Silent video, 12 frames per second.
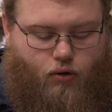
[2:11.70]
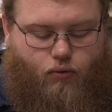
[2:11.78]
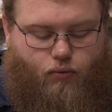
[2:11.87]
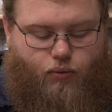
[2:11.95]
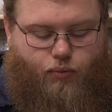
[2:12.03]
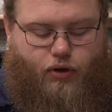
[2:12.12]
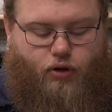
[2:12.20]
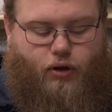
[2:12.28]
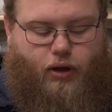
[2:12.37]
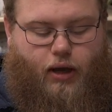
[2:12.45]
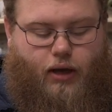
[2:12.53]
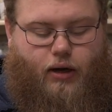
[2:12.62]
When we
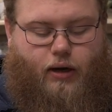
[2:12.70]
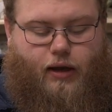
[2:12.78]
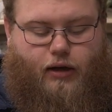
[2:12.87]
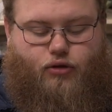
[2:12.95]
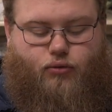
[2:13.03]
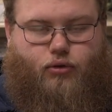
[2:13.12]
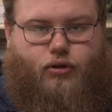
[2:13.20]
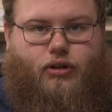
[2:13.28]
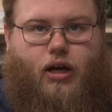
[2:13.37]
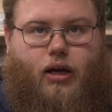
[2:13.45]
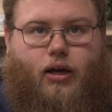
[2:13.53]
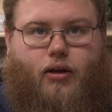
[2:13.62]
look at an actual
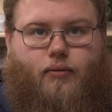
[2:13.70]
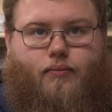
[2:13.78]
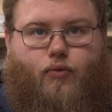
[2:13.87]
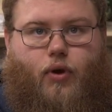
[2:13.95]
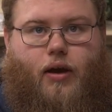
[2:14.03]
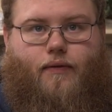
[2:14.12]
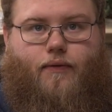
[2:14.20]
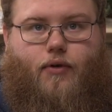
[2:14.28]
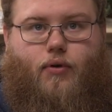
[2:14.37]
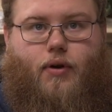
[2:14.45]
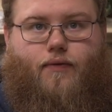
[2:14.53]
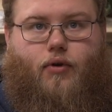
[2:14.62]
socket, we have a
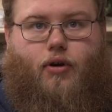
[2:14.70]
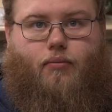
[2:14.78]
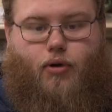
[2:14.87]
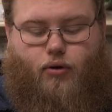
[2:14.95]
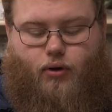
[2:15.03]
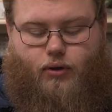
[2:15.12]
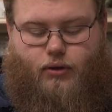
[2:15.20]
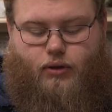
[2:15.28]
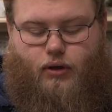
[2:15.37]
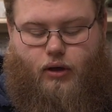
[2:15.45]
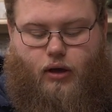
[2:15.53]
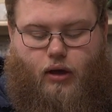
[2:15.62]
few different components.
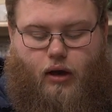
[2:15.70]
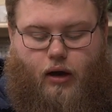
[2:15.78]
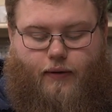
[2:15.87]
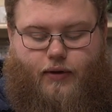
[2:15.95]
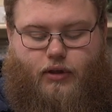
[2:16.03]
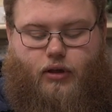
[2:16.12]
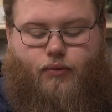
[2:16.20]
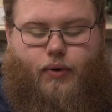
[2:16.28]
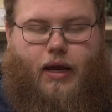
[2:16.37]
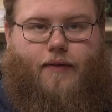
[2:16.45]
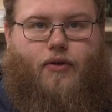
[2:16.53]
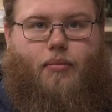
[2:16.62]
Obviously, we
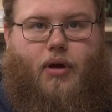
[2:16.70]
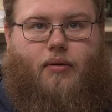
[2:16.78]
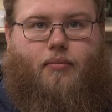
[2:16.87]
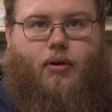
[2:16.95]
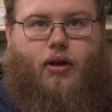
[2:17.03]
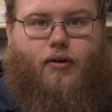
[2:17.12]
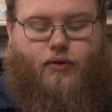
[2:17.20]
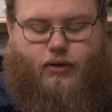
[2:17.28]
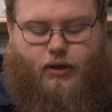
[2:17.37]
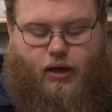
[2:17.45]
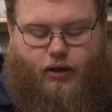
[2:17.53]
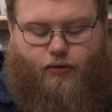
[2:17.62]
have the main plate of the
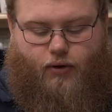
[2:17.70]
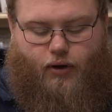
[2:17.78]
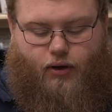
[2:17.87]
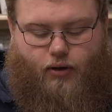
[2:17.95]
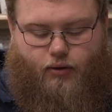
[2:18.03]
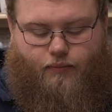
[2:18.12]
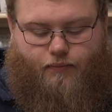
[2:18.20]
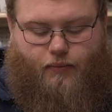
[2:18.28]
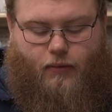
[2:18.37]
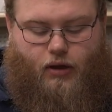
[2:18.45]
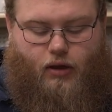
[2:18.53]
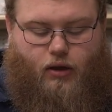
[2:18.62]
socket right here.
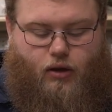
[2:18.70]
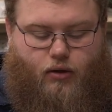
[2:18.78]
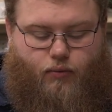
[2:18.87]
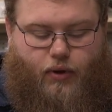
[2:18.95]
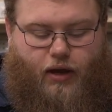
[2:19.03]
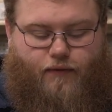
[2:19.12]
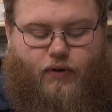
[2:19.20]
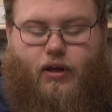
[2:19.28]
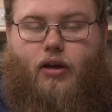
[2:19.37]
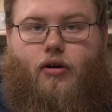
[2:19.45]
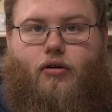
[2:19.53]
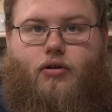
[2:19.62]
We have
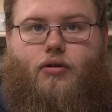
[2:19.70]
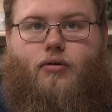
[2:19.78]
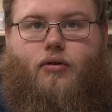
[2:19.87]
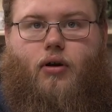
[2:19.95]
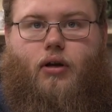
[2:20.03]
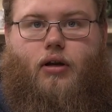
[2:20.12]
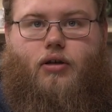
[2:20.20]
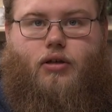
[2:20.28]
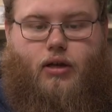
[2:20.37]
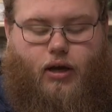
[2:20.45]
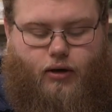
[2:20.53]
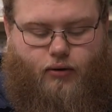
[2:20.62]
the ears on each
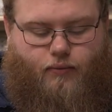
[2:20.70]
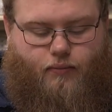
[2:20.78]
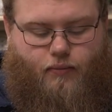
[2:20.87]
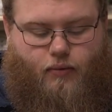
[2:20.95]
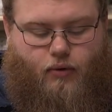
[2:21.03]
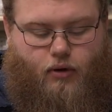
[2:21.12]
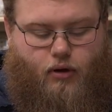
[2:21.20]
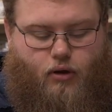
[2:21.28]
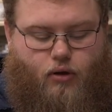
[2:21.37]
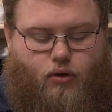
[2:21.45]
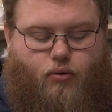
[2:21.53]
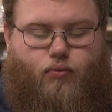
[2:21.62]
side,
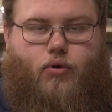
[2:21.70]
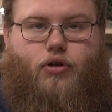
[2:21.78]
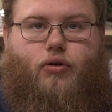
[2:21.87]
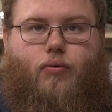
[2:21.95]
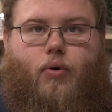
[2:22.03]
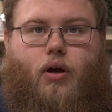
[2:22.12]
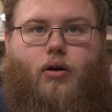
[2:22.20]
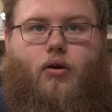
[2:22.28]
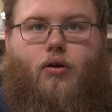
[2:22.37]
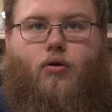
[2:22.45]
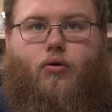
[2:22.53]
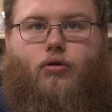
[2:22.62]
which are what
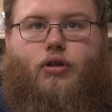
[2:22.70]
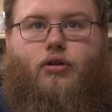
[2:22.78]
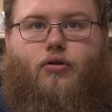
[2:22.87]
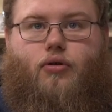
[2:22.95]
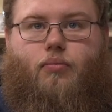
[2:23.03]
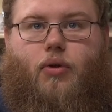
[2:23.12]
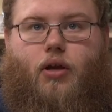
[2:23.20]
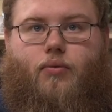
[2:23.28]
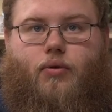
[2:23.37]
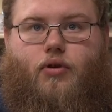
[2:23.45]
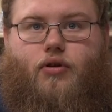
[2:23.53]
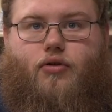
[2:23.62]
holds it to the blade
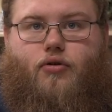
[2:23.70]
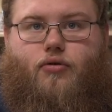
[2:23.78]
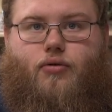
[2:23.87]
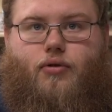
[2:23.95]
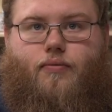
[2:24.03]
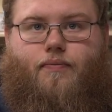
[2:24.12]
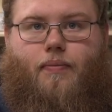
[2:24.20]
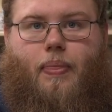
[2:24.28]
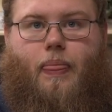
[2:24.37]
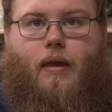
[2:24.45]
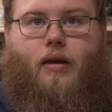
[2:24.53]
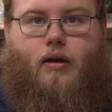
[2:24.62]
with the screws.
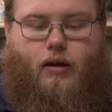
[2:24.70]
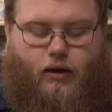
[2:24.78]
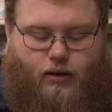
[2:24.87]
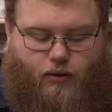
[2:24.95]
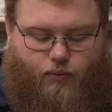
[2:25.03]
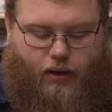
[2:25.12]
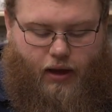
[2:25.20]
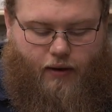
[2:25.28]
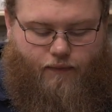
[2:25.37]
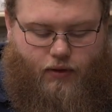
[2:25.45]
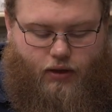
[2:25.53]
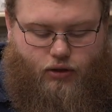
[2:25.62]
And then we
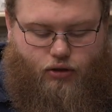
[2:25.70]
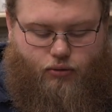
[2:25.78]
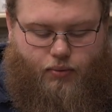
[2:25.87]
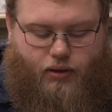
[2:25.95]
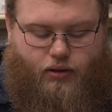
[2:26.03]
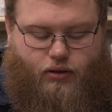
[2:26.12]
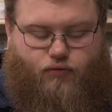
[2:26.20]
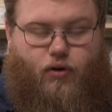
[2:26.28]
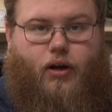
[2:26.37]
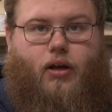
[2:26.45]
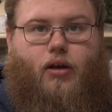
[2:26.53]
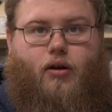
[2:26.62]
have these two pieces
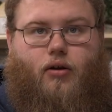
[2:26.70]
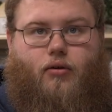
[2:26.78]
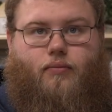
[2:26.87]
right here.